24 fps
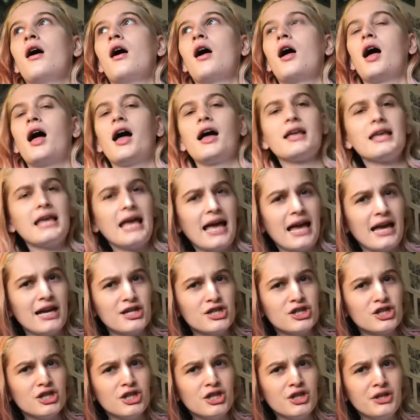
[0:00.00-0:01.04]

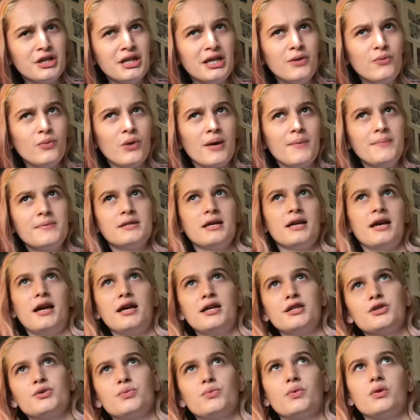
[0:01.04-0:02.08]
Occasionally
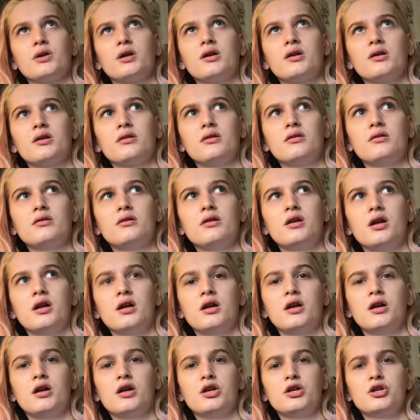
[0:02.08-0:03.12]
websites will
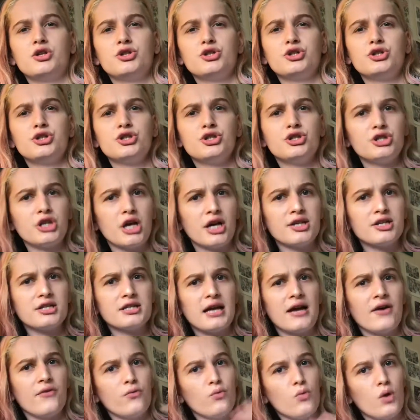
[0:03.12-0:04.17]
just
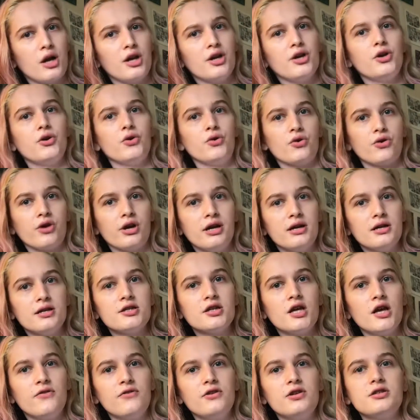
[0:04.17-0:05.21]
have one courier
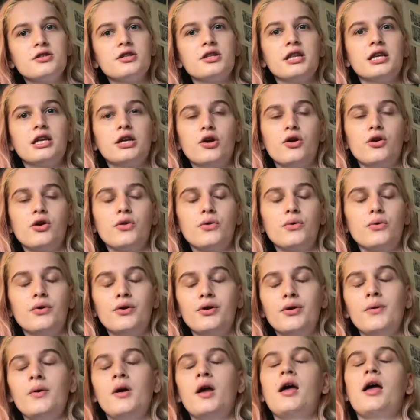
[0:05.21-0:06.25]
service that they go through,
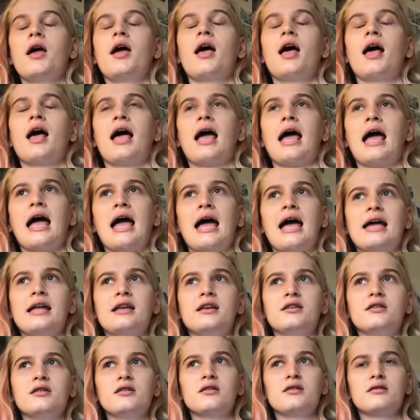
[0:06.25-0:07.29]

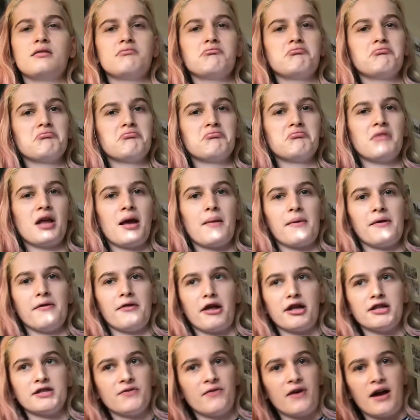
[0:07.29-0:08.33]
and I mean,
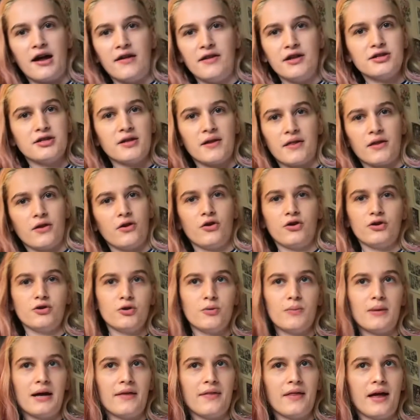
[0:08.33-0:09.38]
that's fine, there's nothing you can do
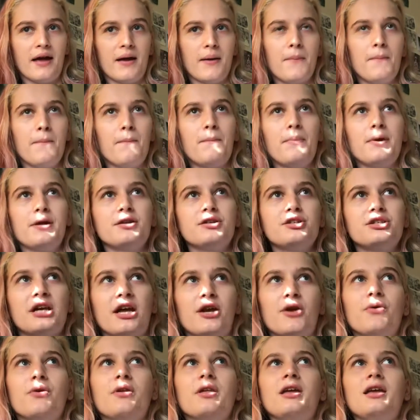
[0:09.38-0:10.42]
about that, but
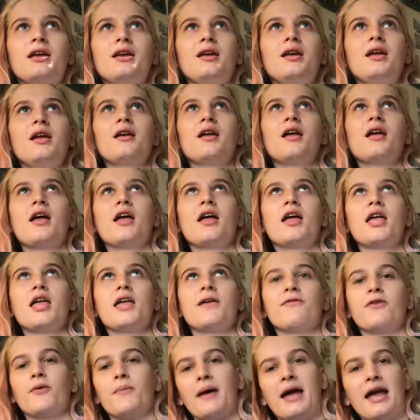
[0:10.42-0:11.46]
generally if
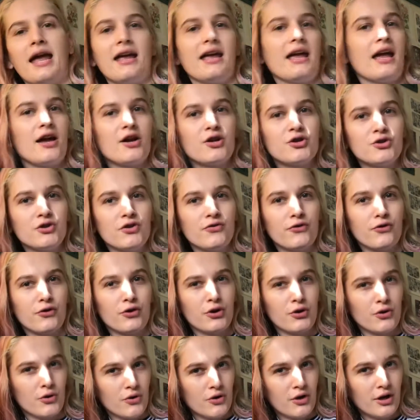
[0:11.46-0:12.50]
you're paying extra for a
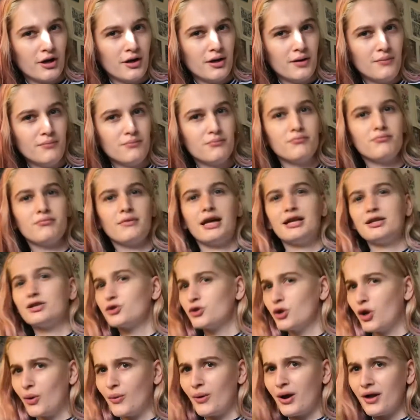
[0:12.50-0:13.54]
courier, it's
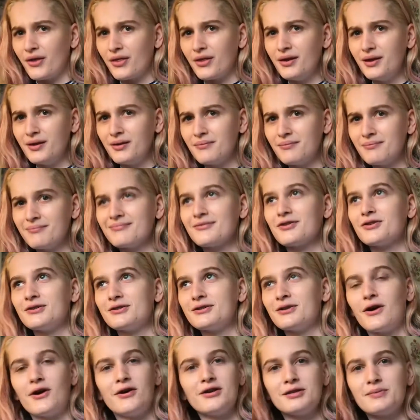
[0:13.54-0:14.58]
not worth it, because
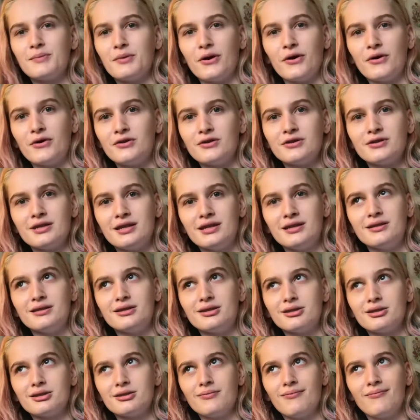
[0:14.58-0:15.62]
Ozpost is